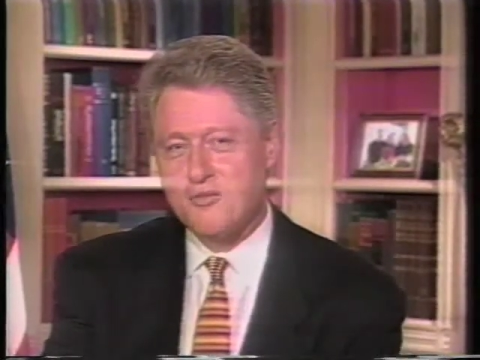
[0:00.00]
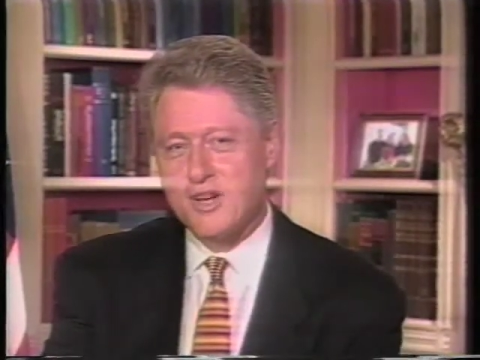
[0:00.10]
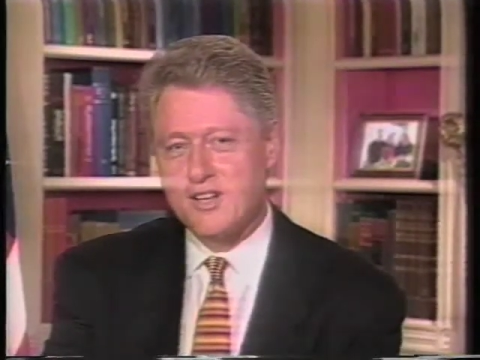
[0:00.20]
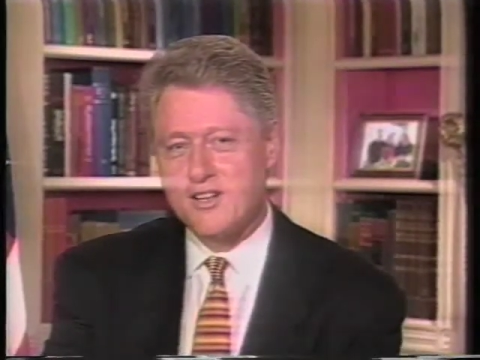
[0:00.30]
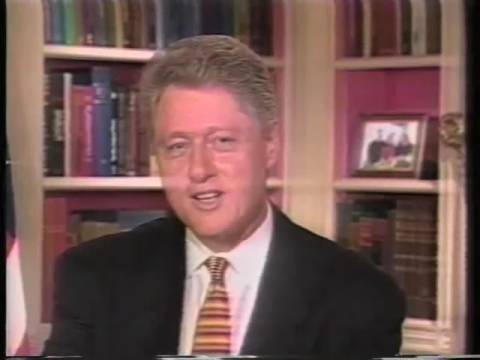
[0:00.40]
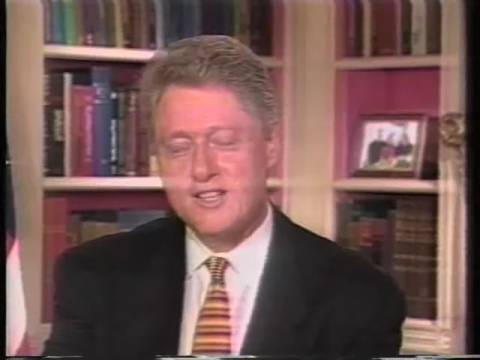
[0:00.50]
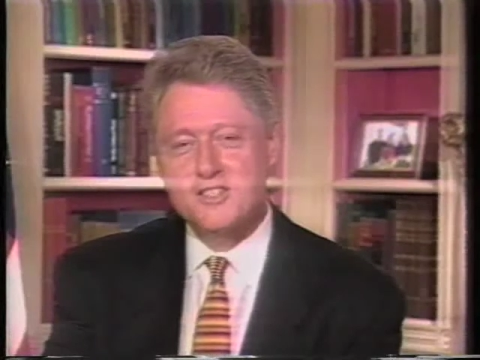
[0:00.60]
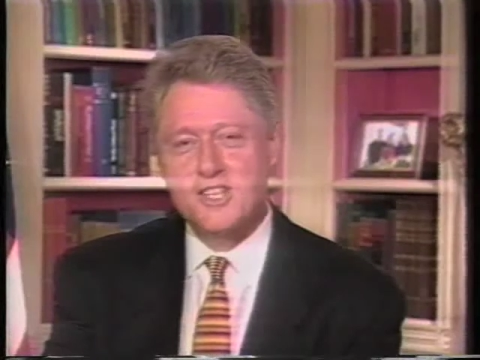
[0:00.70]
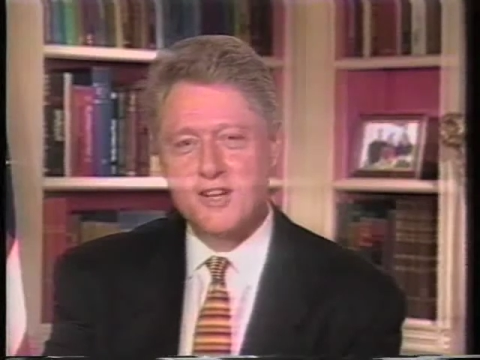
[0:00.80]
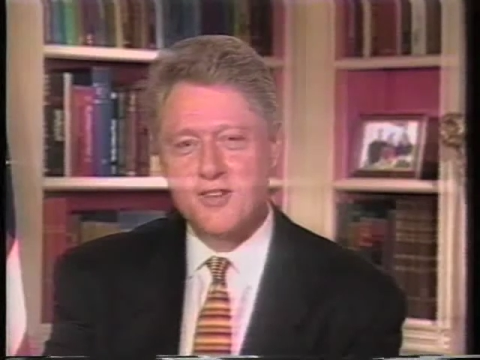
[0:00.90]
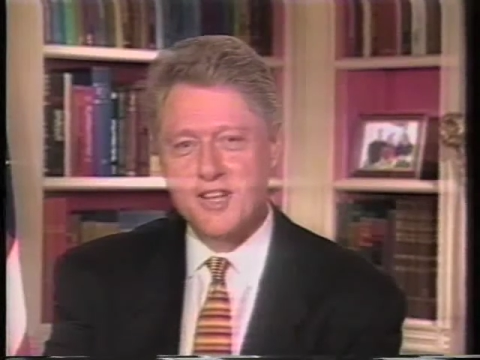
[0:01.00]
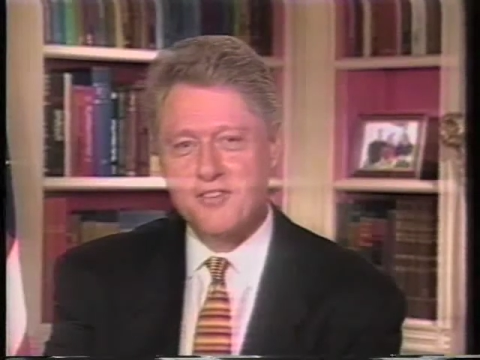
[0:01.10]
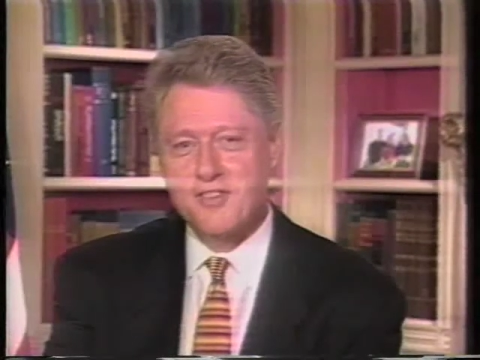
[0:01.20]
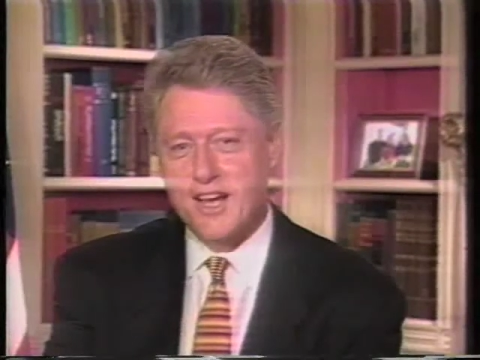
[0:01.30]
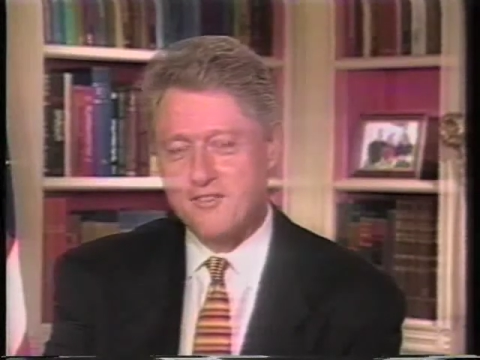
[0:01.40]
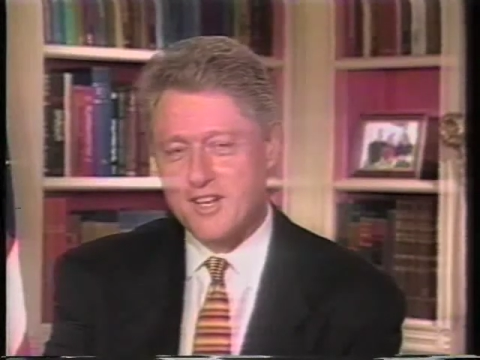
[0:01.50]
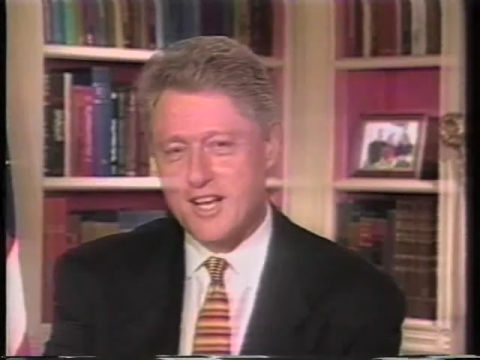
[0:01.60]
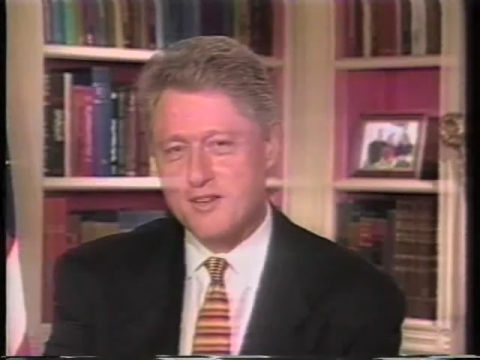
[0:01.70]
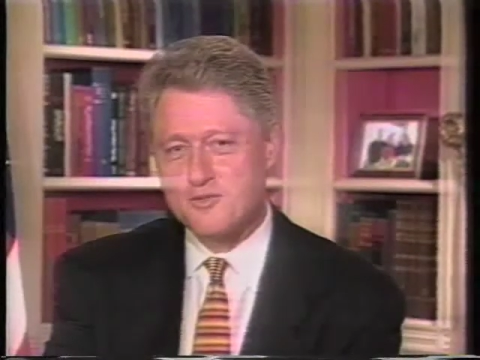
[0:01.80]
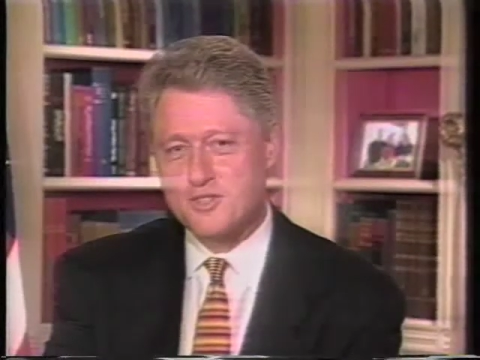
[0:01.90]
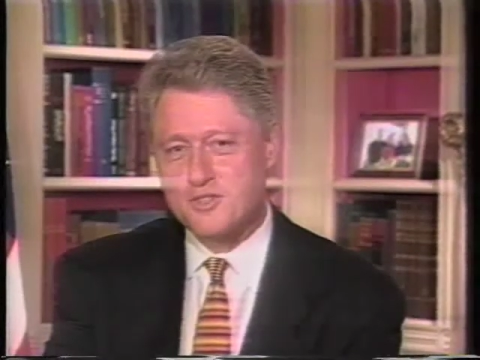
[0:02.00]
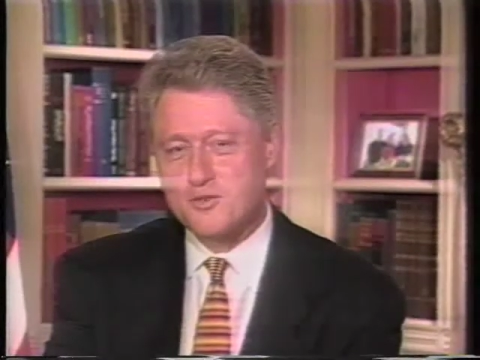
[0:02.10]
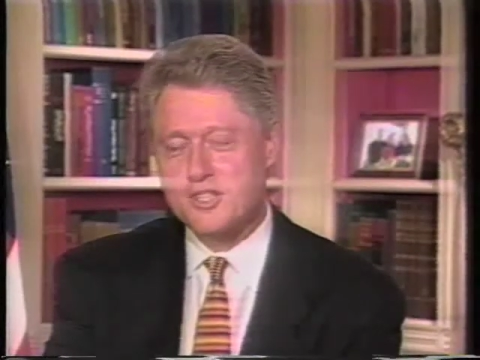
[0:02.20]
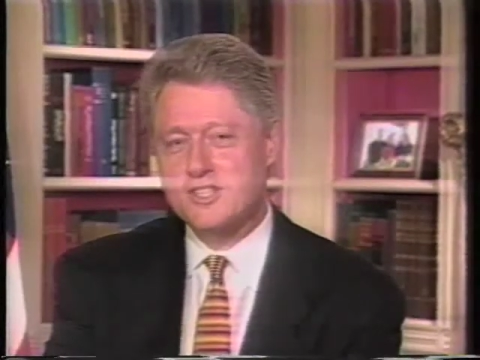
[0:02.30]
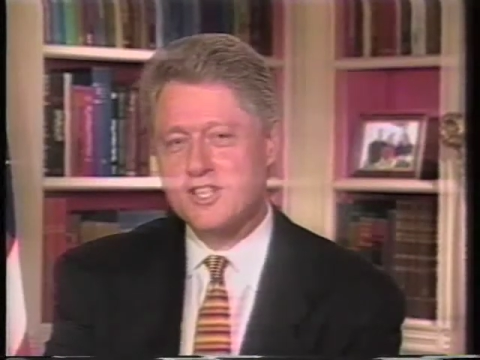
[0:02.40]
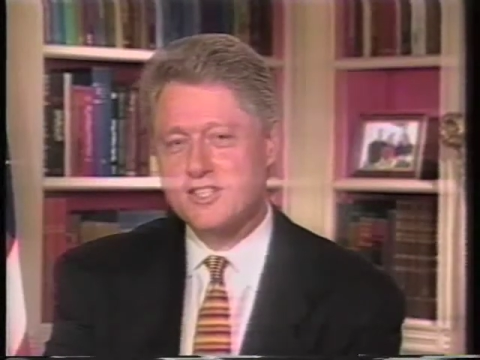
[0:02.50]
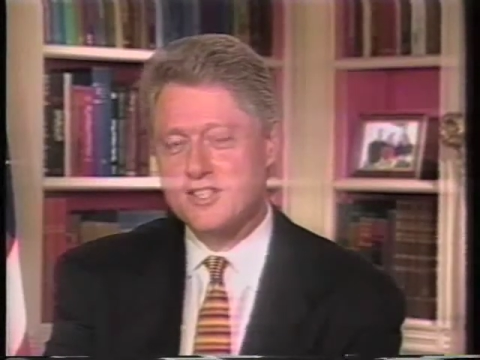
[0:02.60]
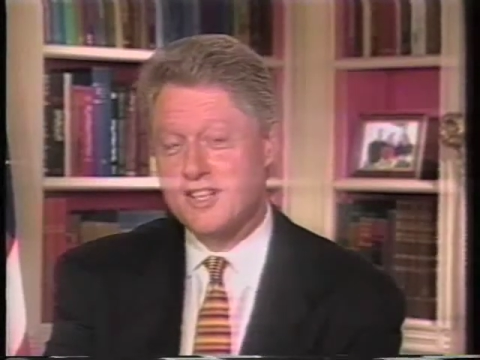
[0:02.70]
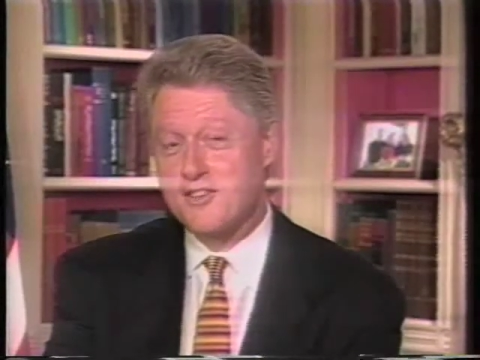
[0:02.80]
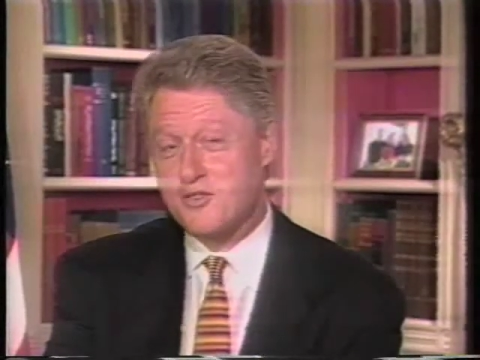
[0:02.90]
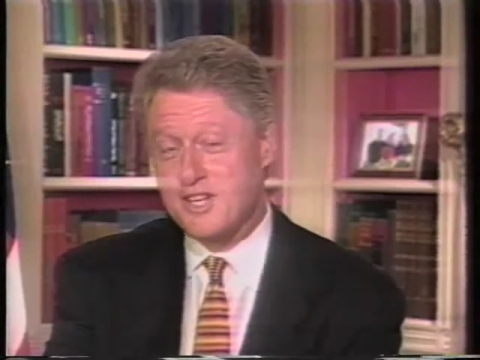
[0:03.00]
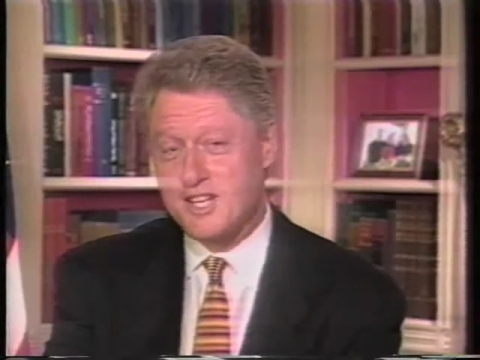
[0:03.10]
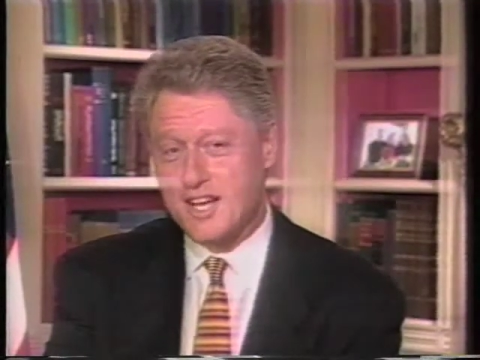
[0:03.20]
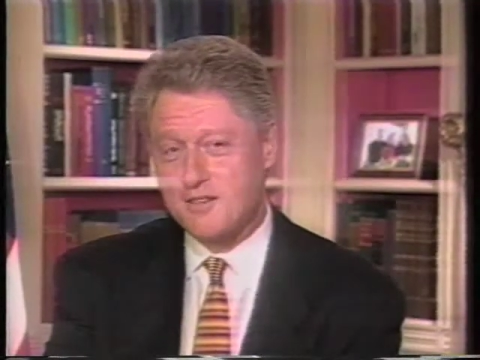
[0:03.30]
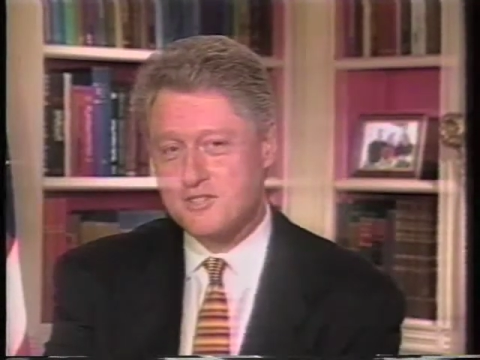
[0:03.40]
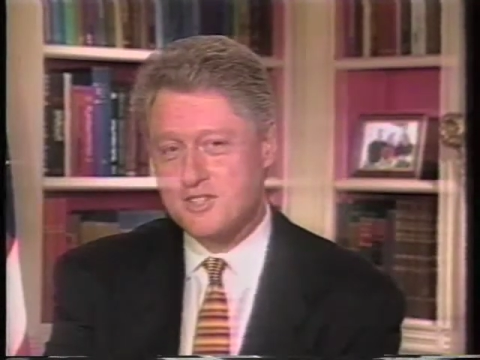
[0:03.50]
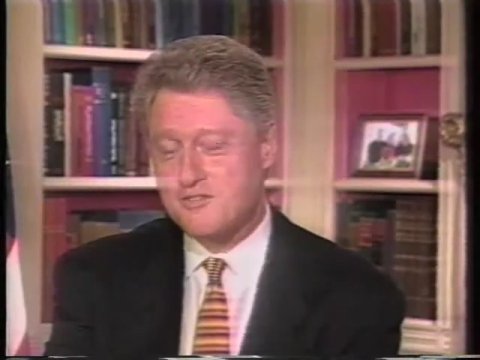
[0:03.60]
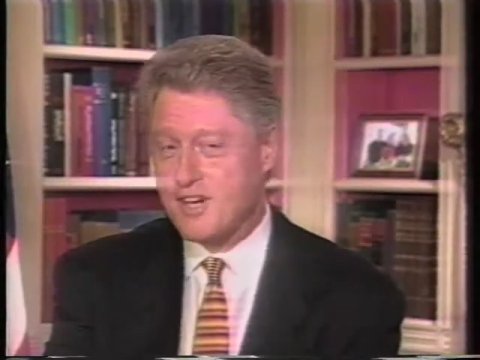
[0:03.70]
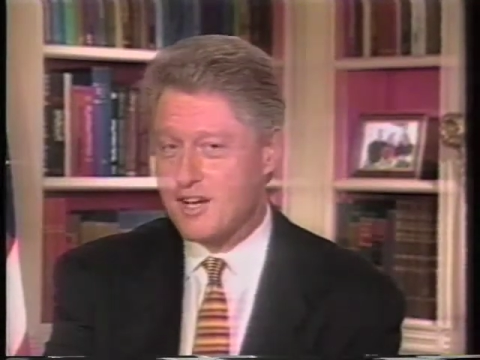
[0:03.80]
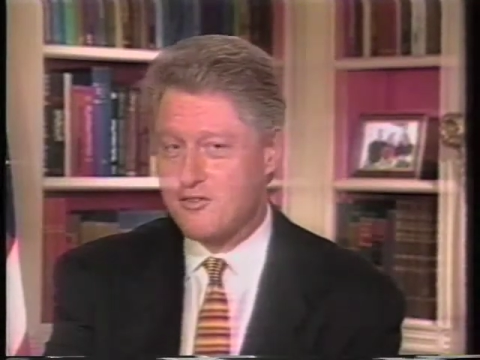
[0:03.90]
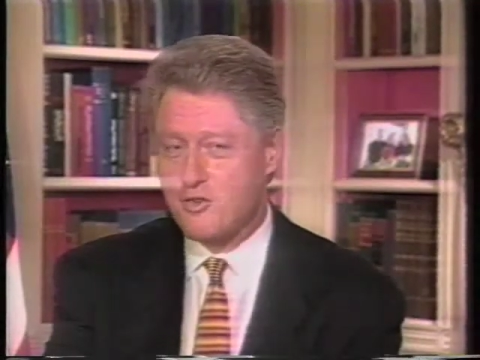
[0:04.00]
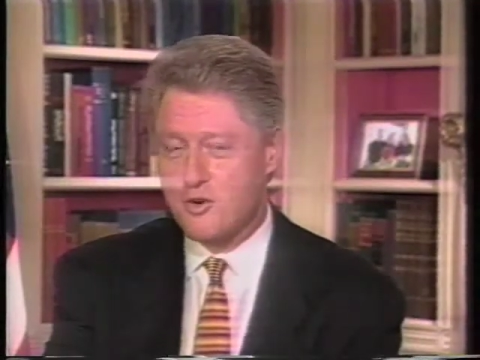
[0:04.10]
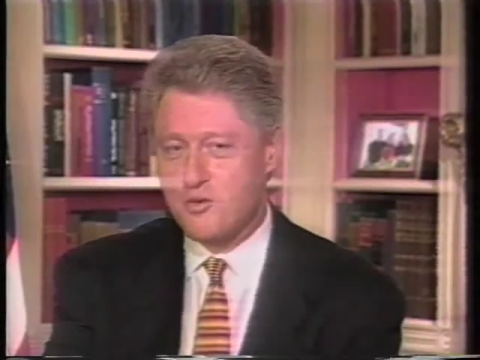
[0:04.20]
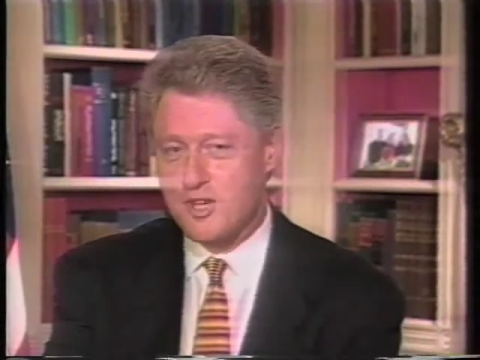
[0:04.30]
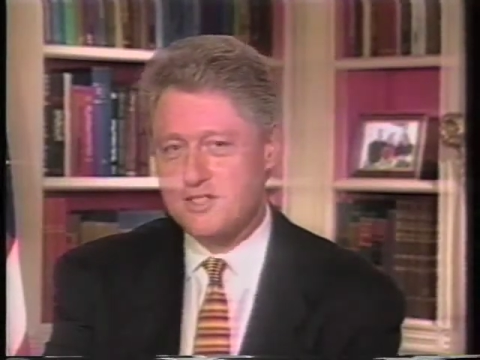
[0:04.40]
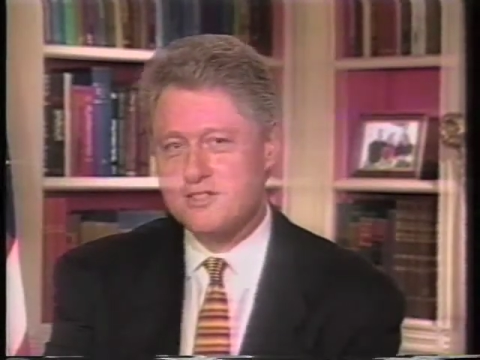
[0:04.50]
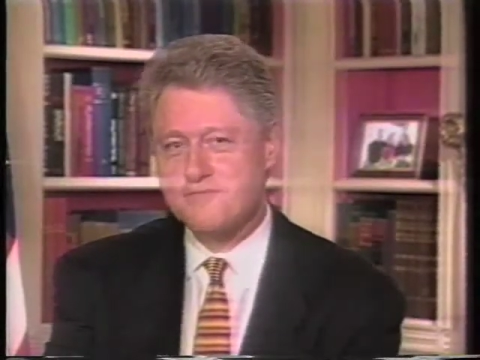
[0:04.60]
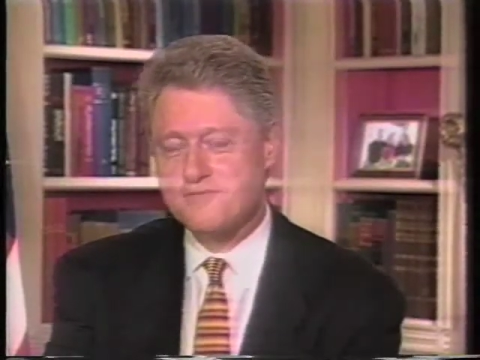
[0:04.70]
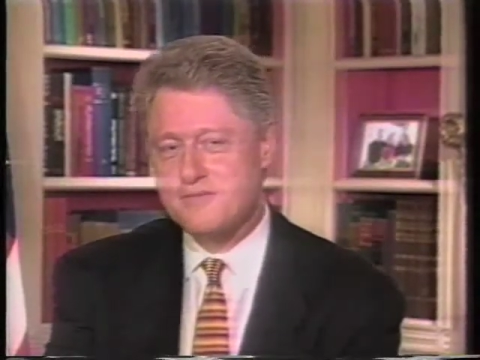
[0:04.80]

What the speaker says: been to the NCAA 5 times, the Sweet 16 3 times, and the Final Four once.